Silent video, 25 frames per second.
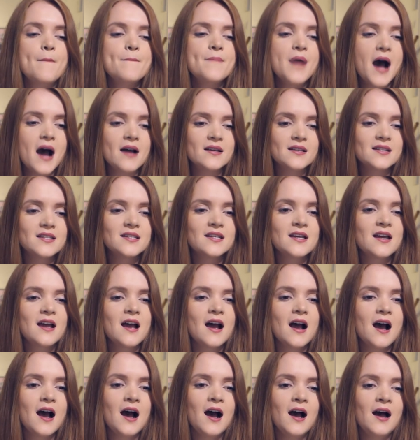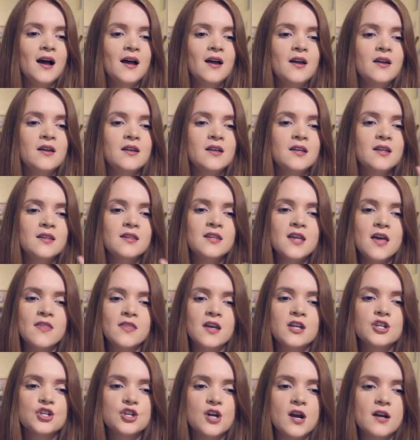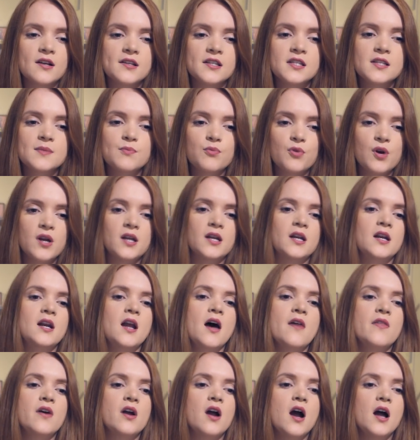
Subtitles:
But then they try to spring another